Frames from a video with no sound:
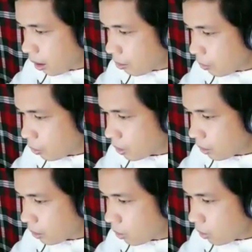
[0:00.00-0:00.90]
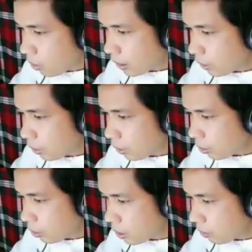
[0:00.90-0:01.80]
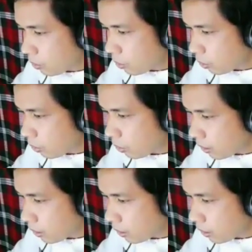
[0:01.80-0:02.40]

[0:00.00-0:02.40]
mu sub 1 is equal to mu sub 2,